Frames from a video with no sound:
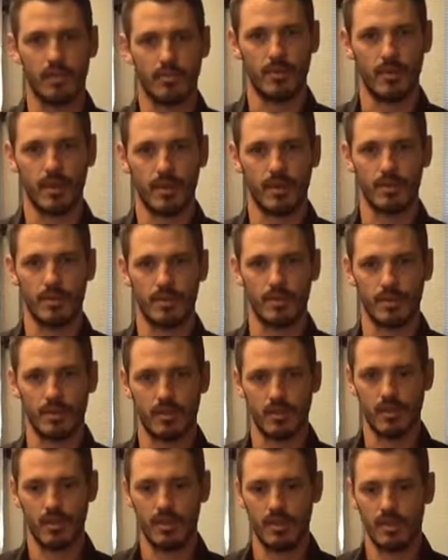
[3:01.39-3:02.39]
work
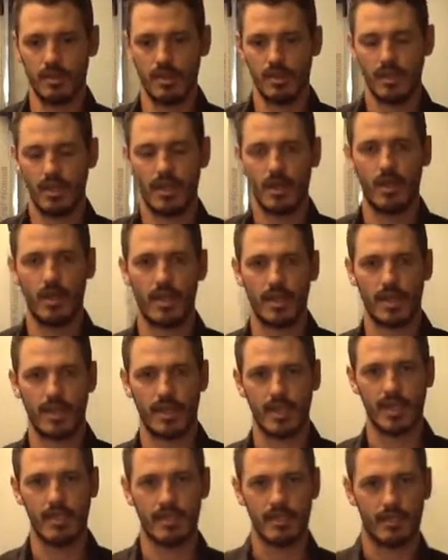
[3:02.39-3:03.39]
on higher
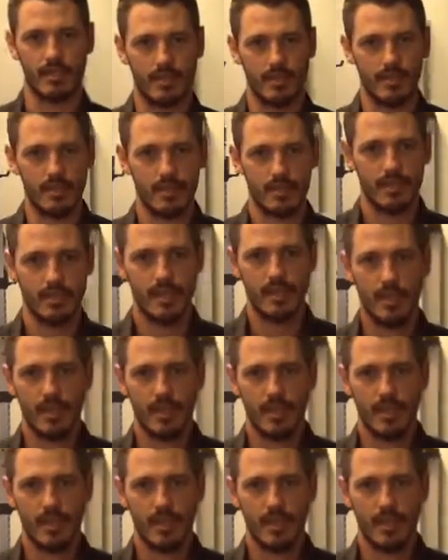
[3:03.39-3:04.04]
cadences,